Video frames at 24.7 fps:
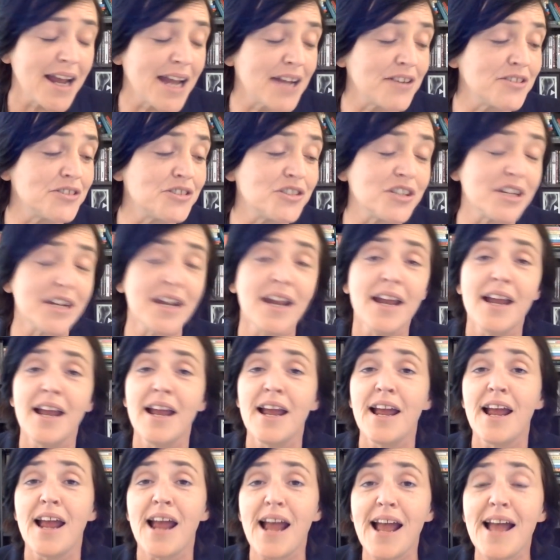energy.
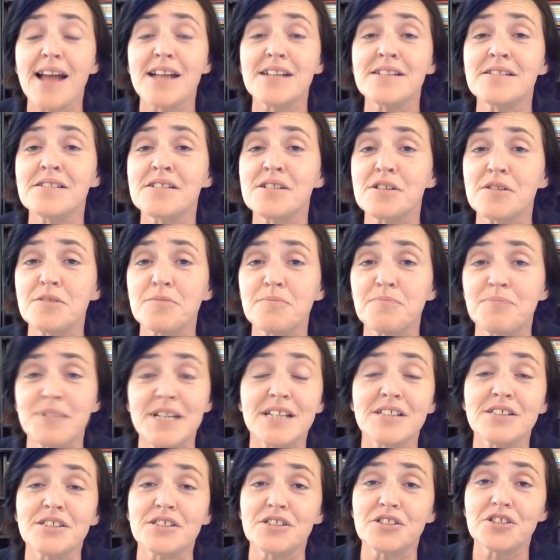And
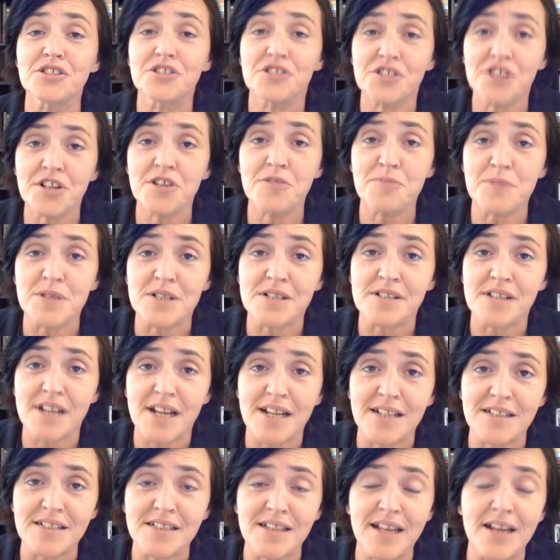being stupid
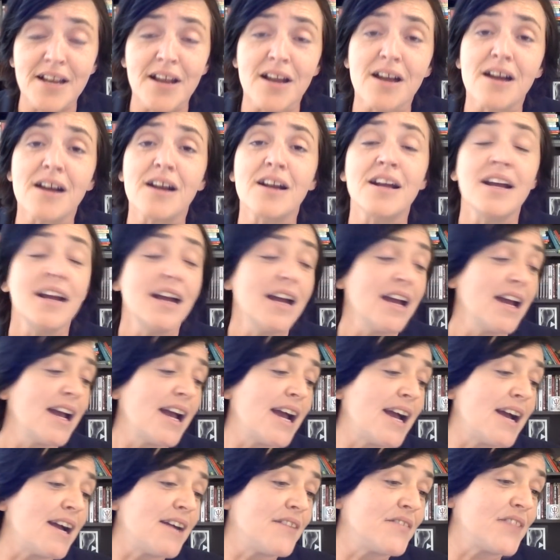as they
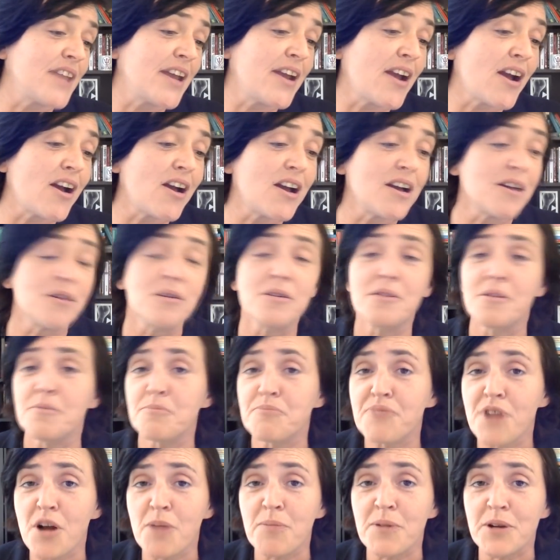are
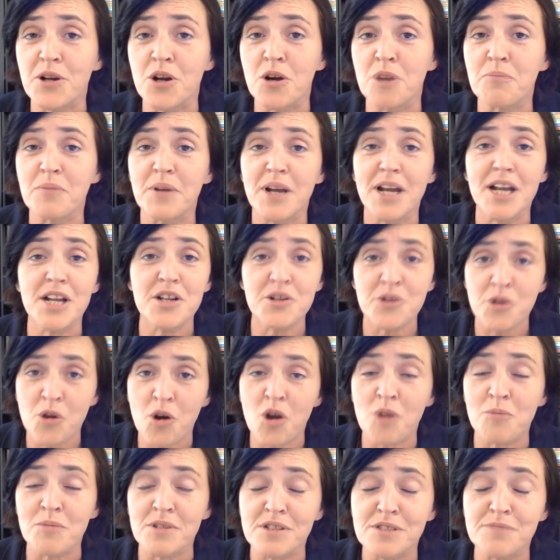propping up
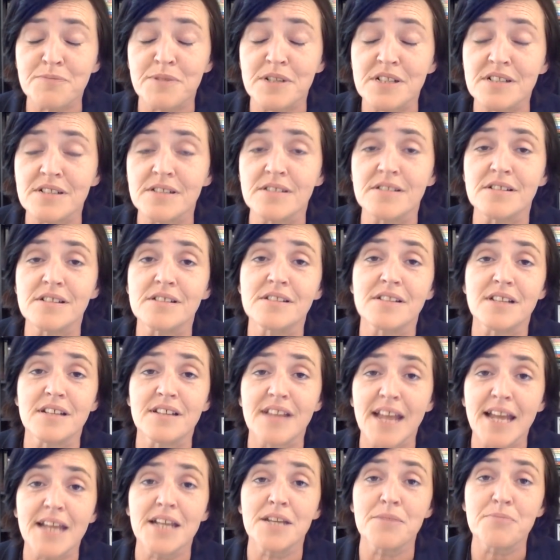enormous businesses that
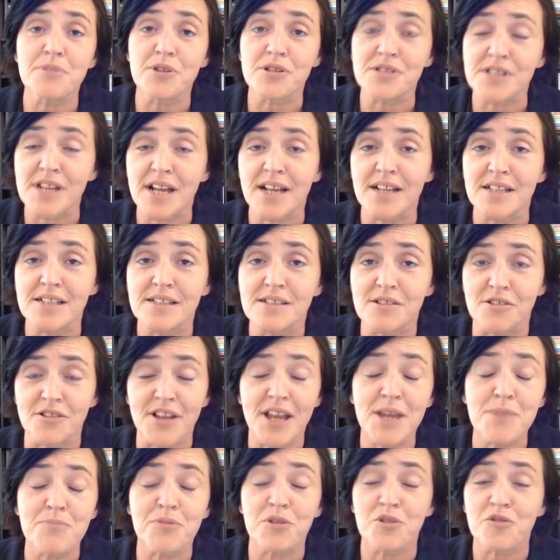they protest or
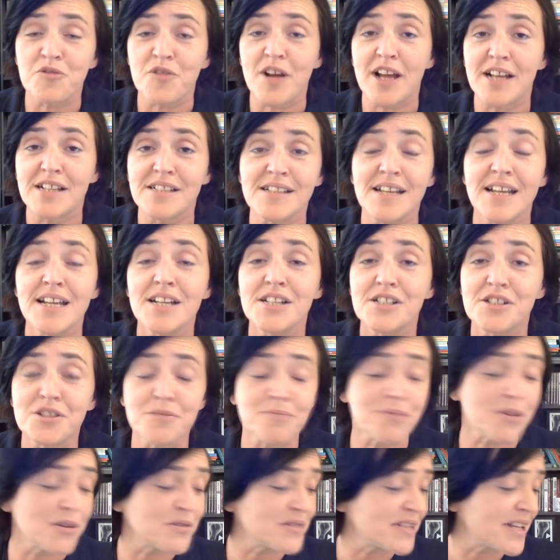they profess
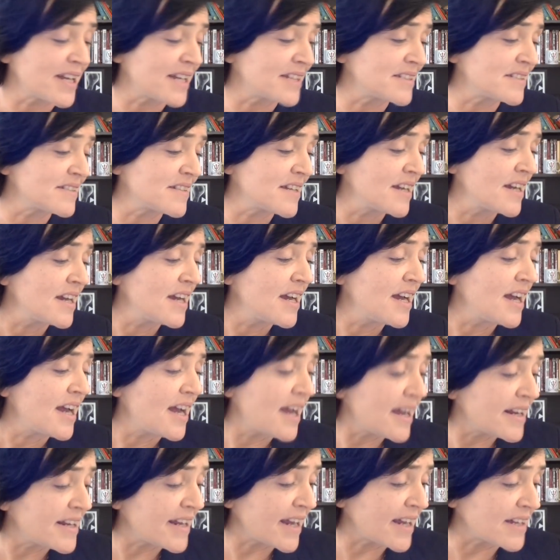to protest
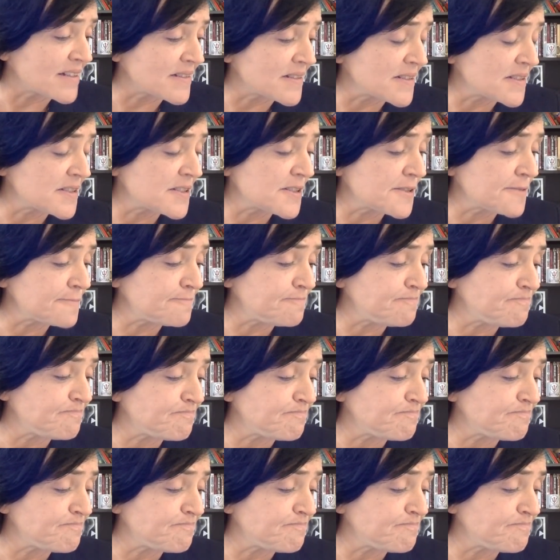against.